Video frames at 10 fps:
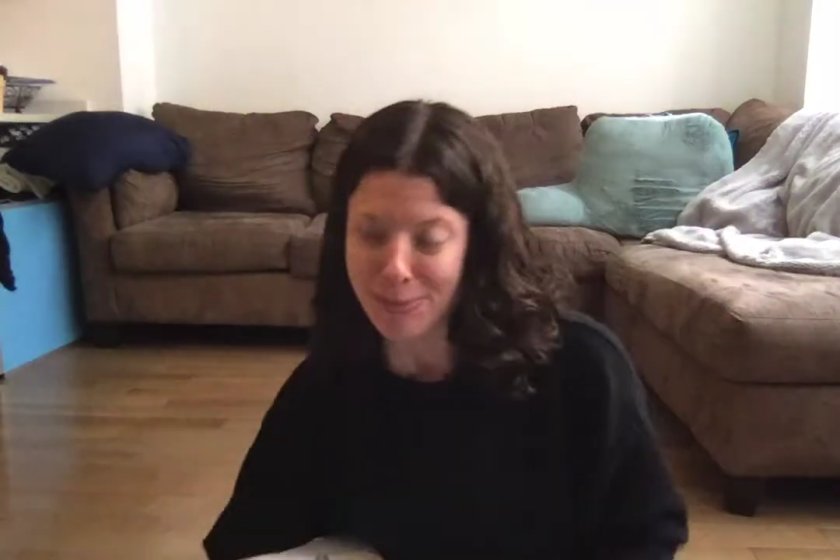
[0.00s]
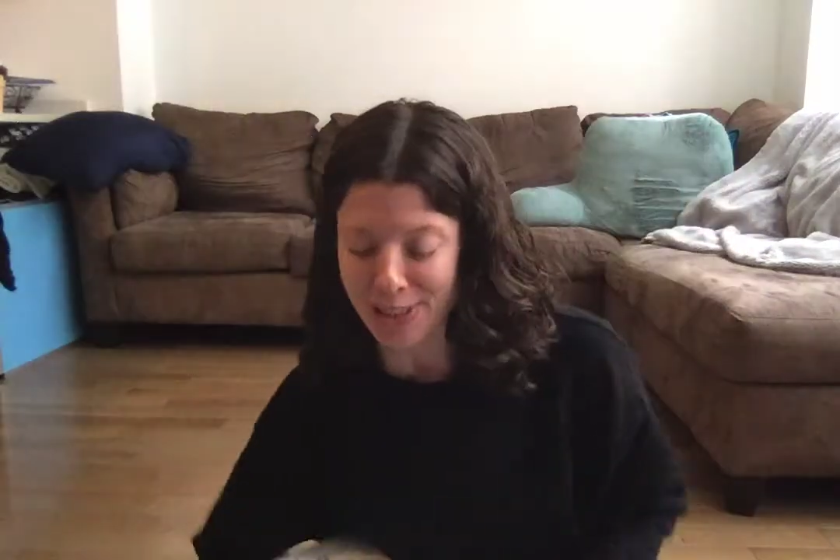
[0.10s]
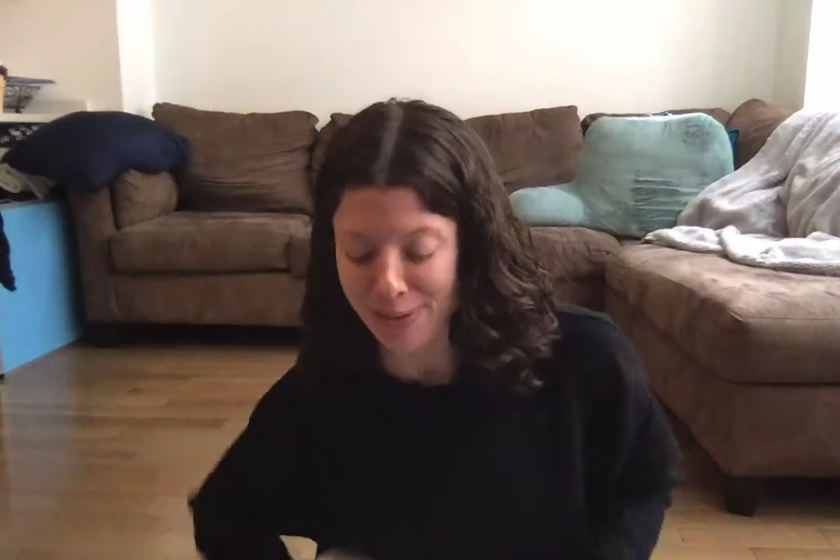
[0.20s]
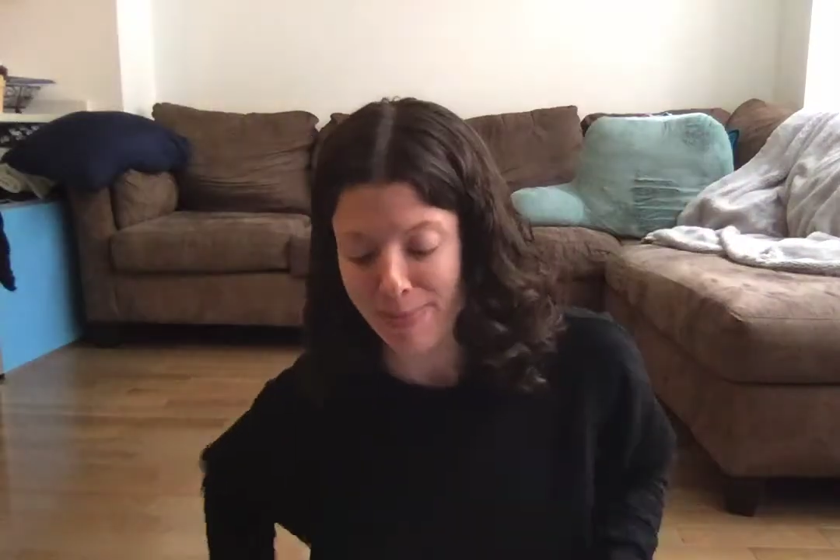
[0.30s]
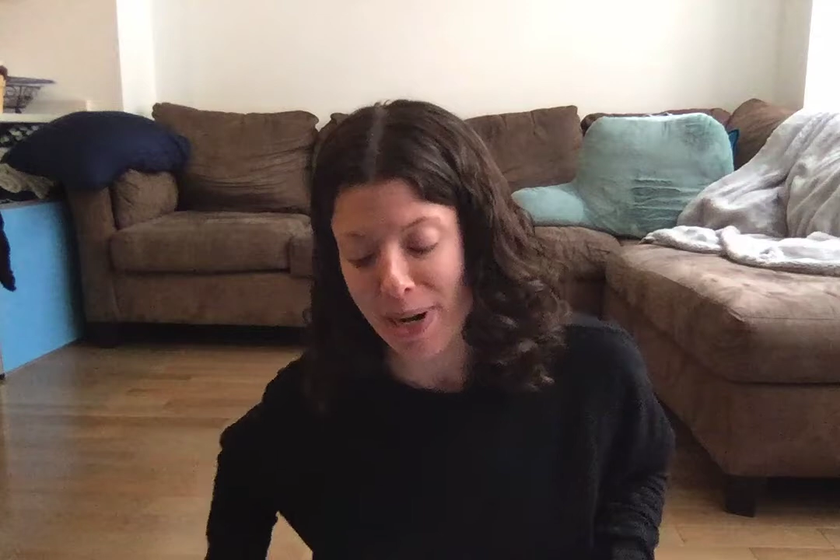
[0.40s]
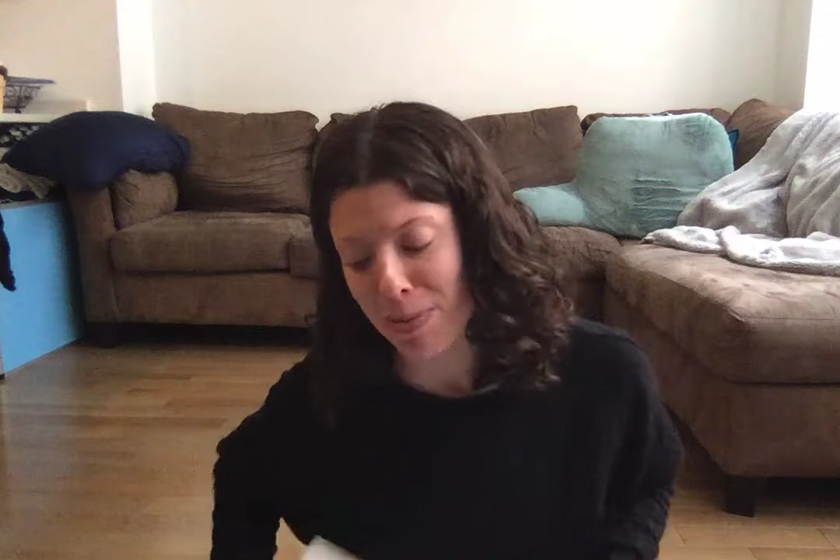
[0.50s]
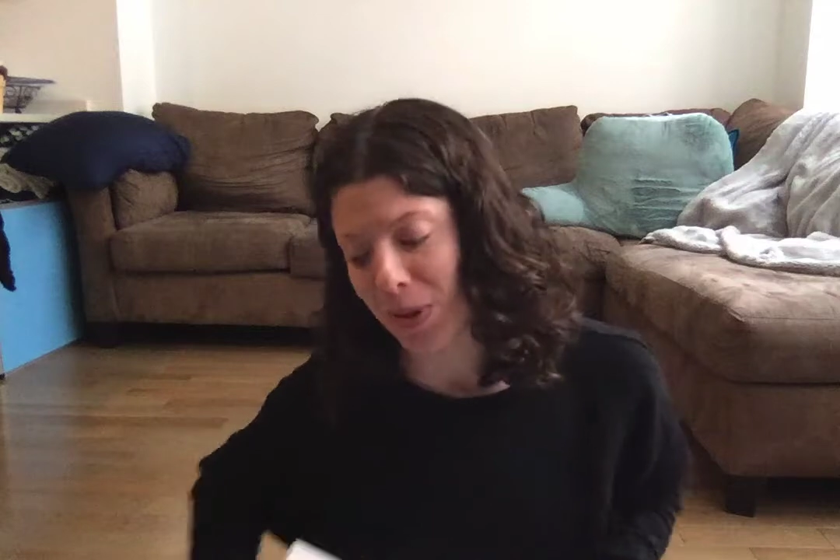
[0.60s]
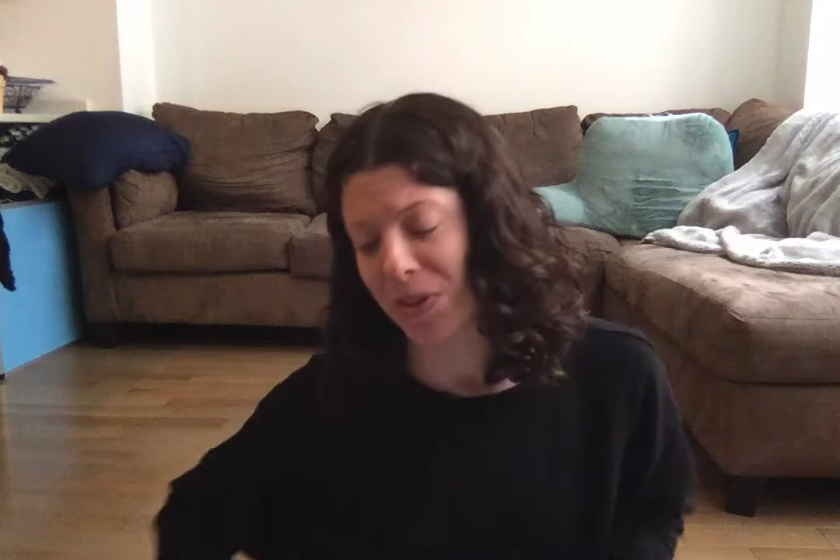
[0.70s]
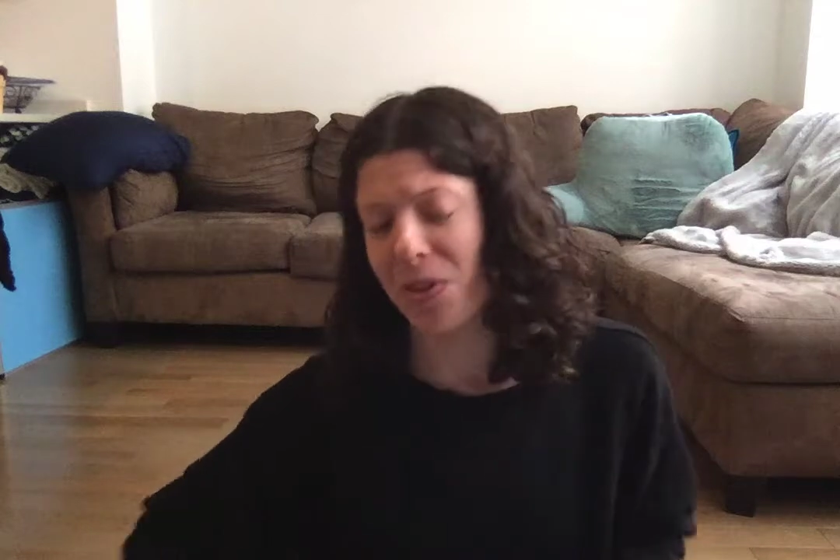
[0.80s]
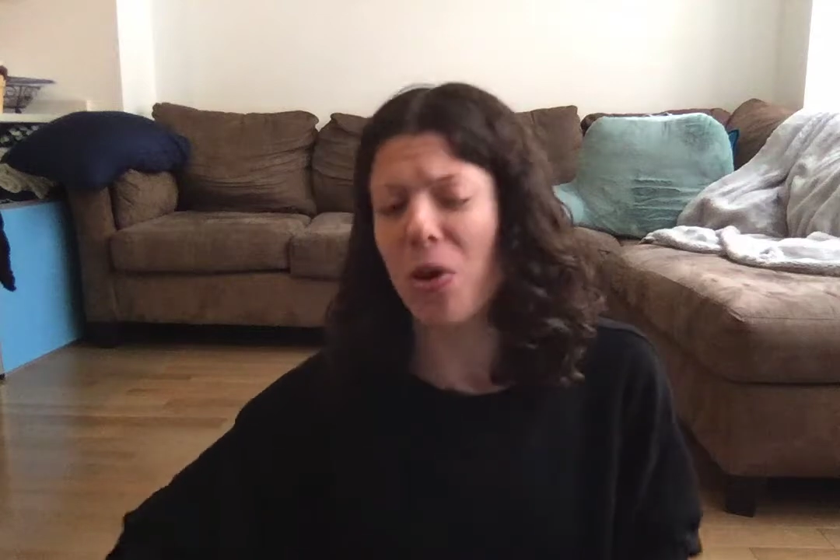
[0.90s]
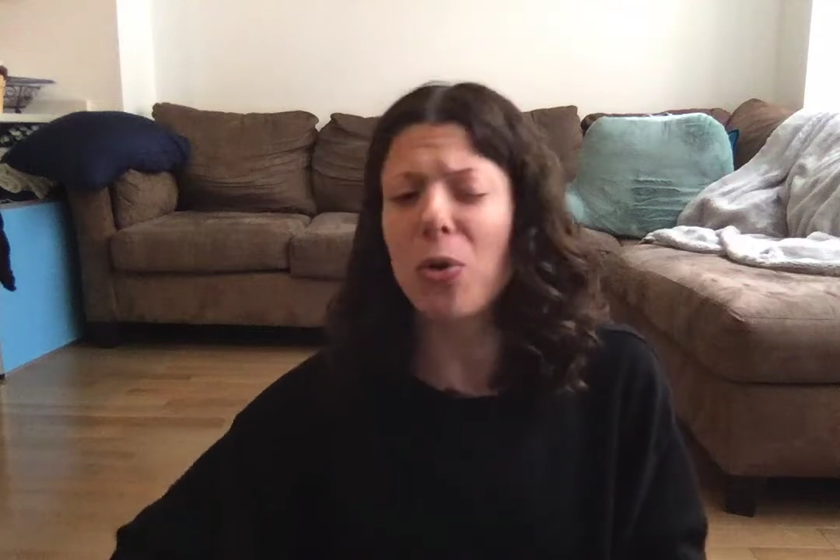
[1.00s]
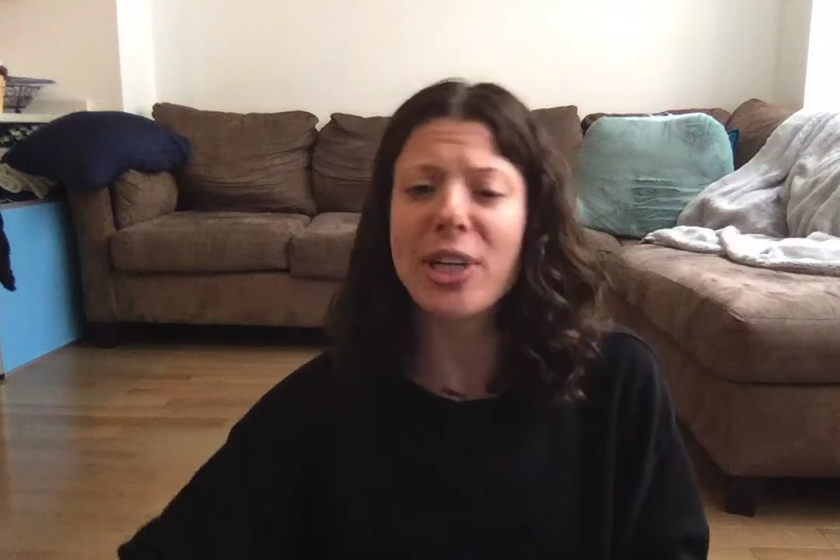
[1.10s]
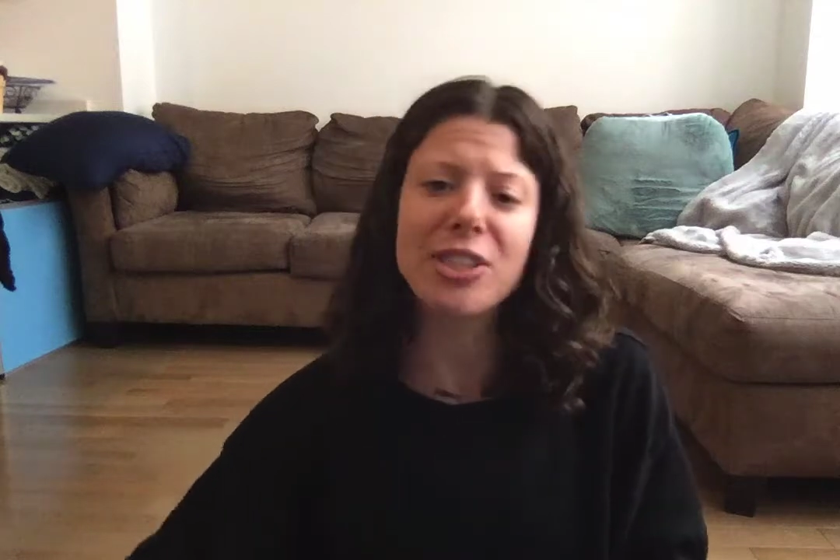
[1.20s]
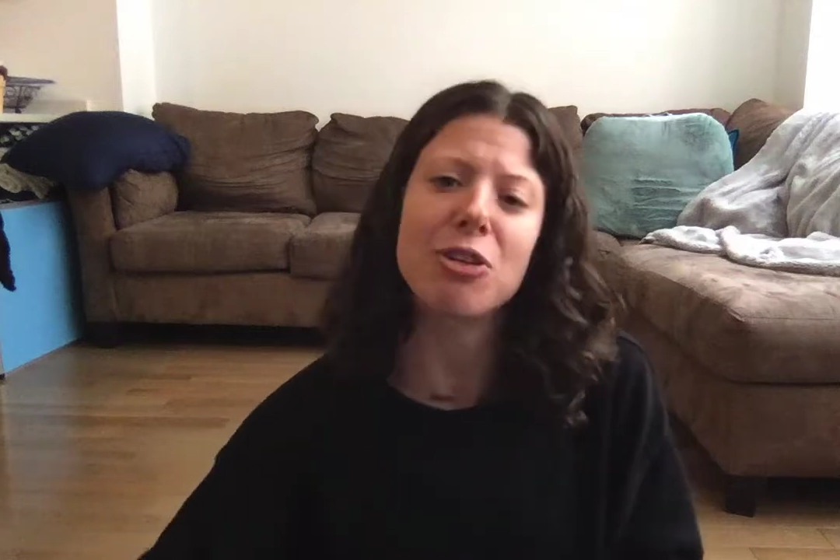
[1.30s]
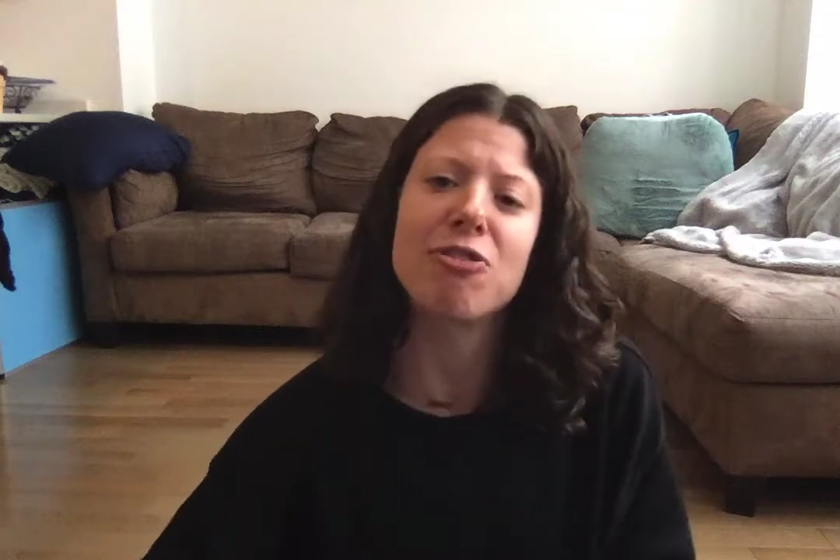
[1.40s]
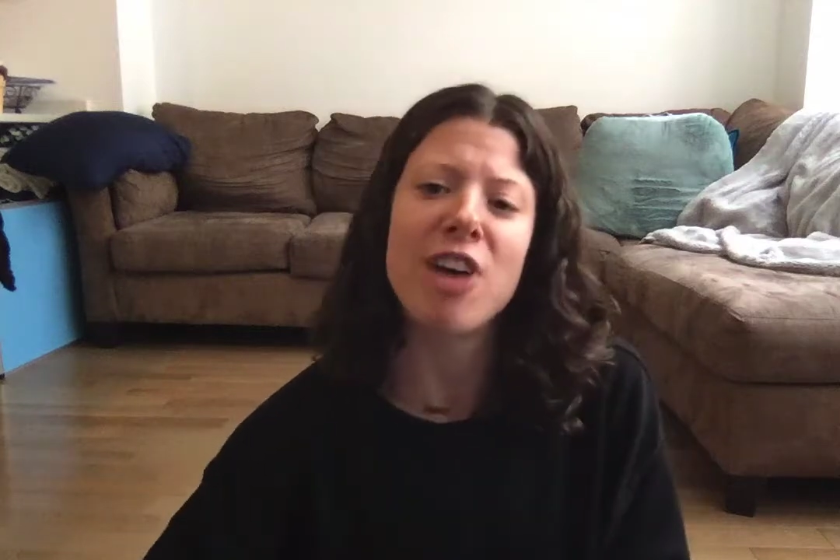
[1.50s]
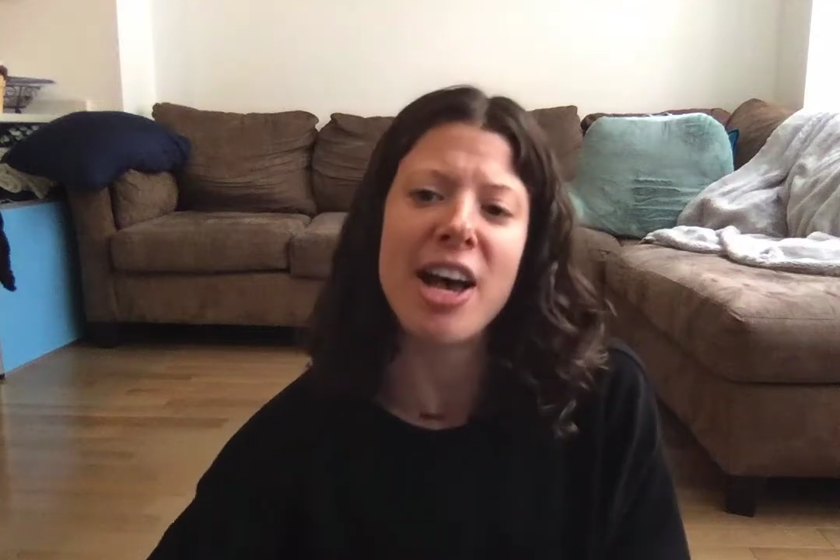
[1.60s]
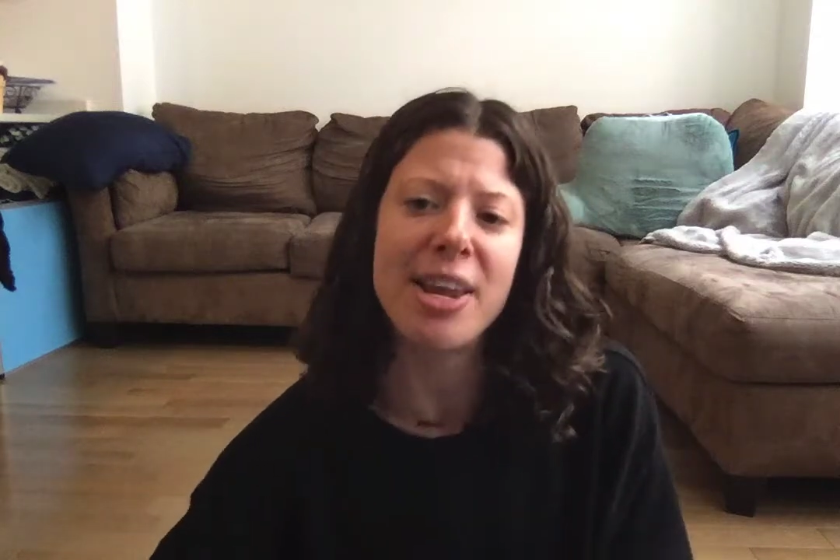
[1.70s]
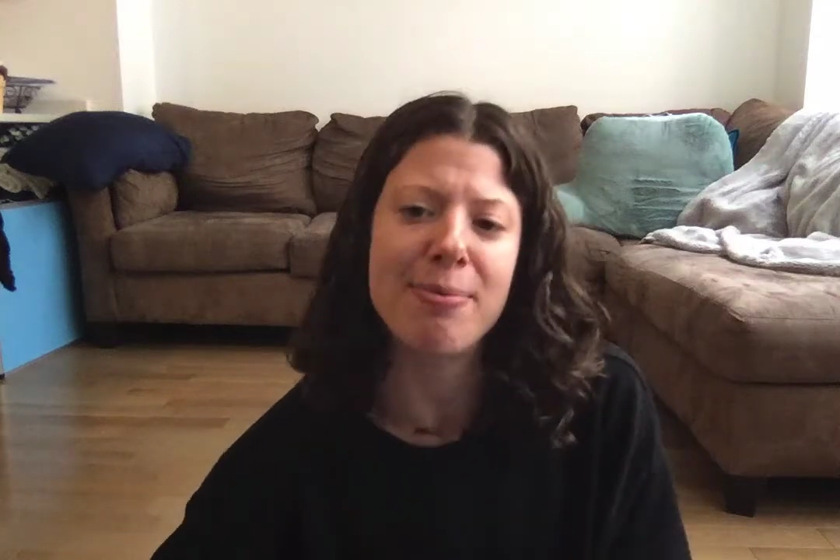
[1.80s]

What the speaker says: Because bear pose is always so fun.